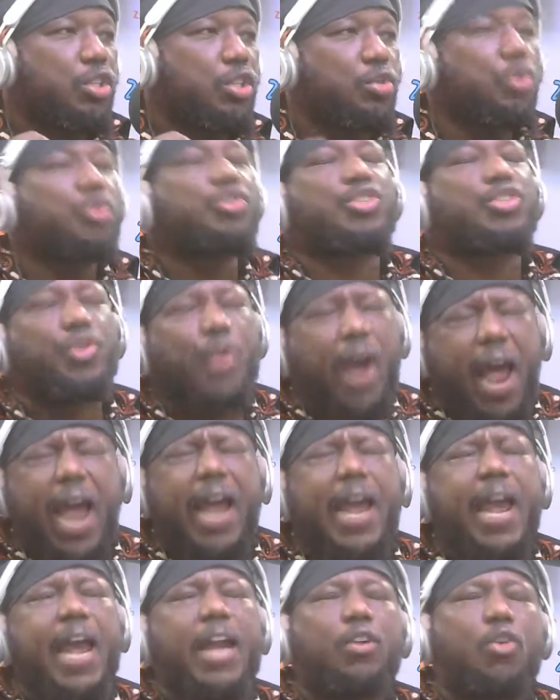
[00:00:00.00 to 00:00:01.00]
to
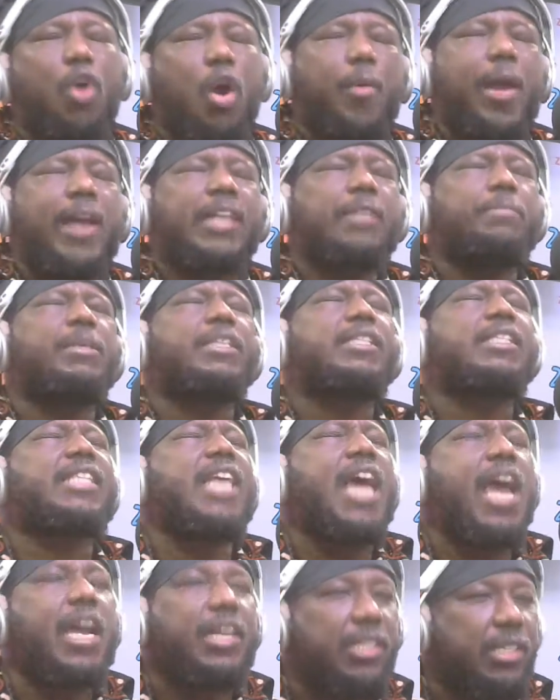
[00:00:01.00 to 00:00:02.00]
try and correct
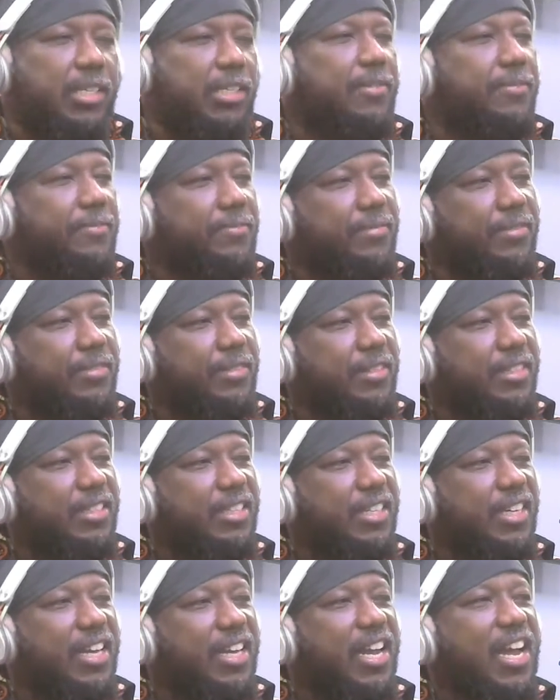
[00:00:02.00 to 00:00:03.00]
mistakes
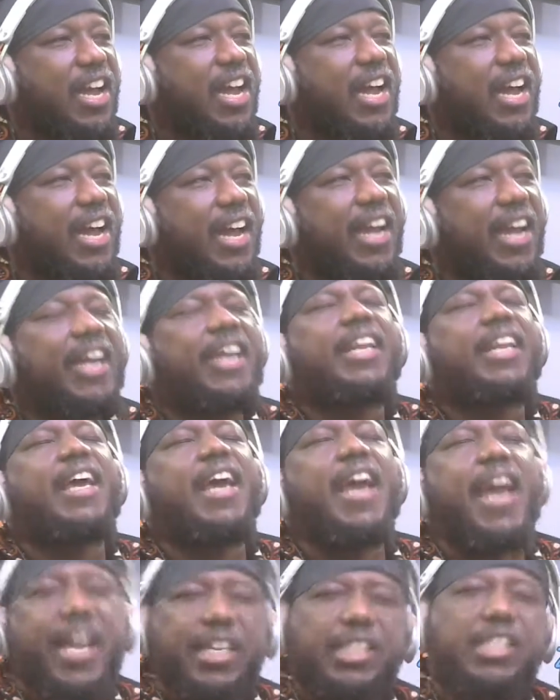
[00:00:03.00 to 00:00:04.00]
in
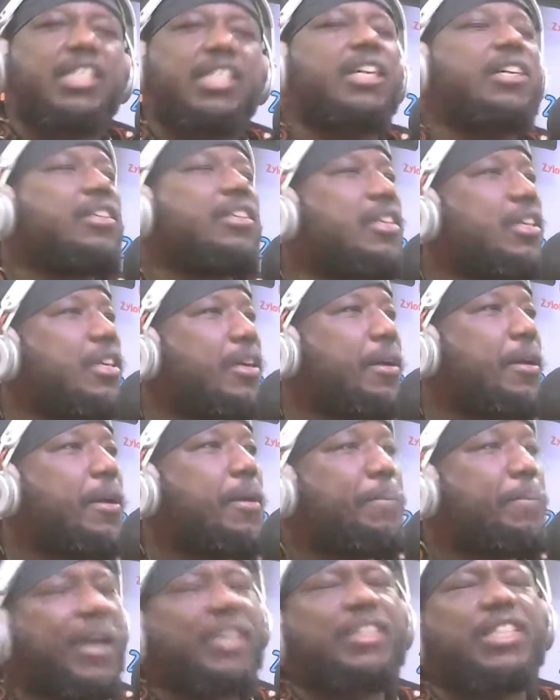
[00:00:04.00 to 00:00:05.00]
its
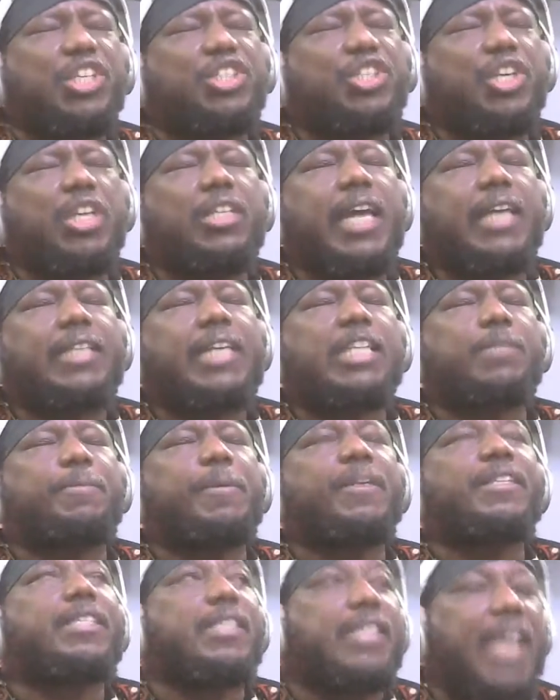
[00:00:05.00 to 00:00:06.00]
petition that has
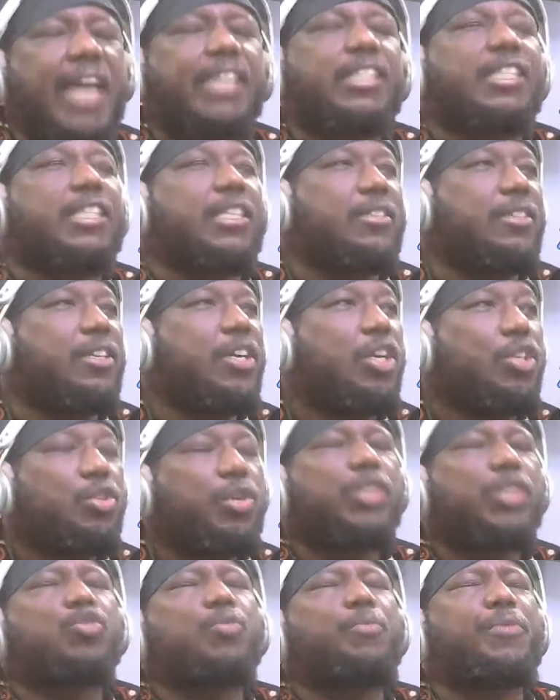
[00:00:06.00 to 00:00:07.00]
been sent
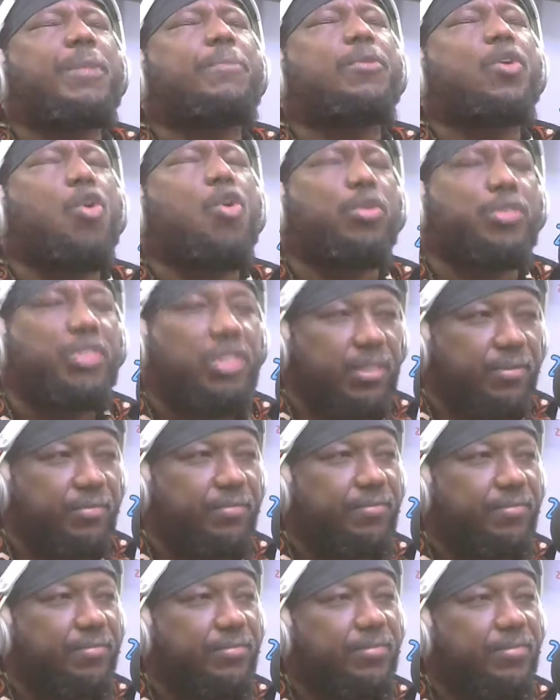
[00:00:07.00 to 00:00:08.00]
to the Supreme Court.
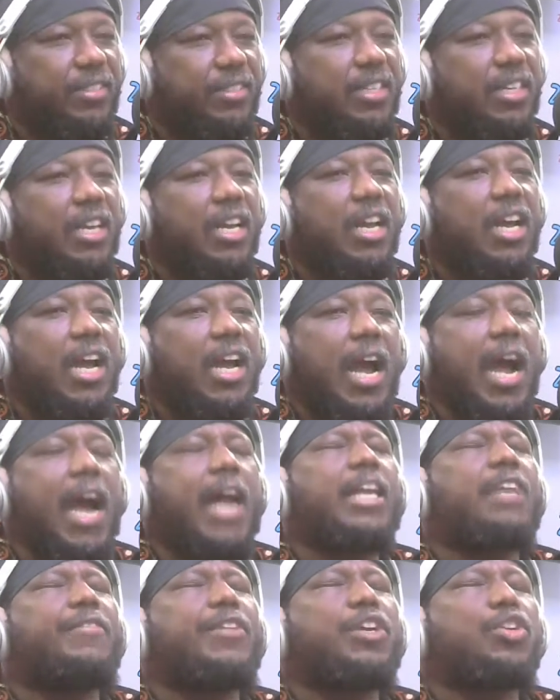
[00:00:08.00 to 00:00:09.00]

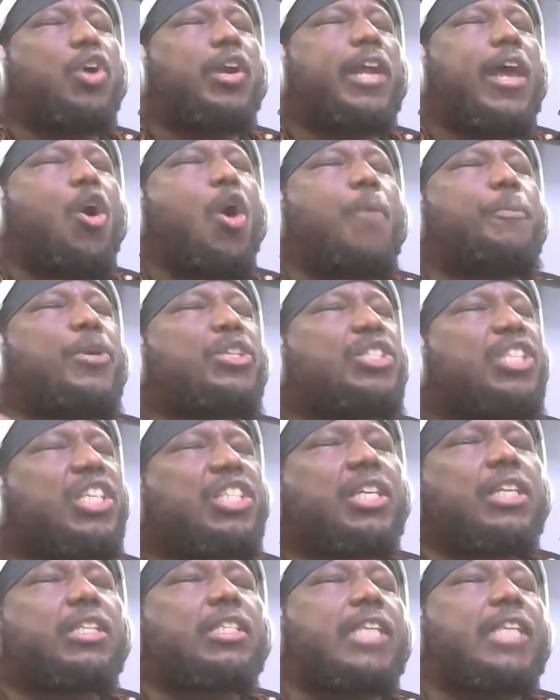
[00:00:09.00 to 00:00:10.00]
And even though the
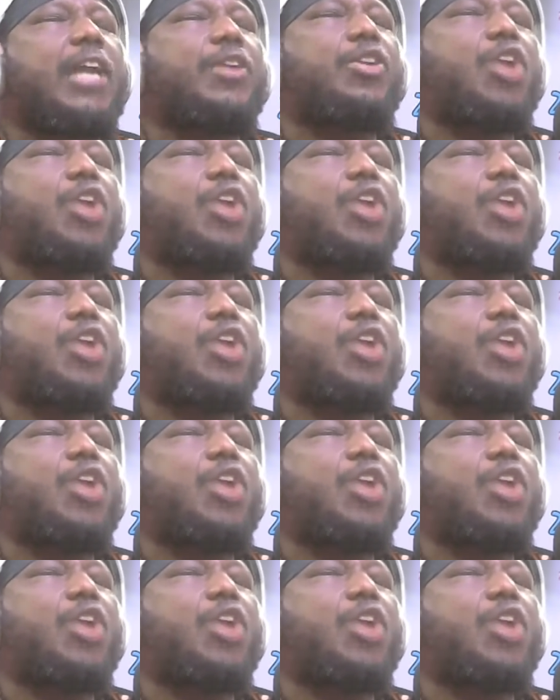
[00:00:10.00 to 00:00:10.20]
opposition said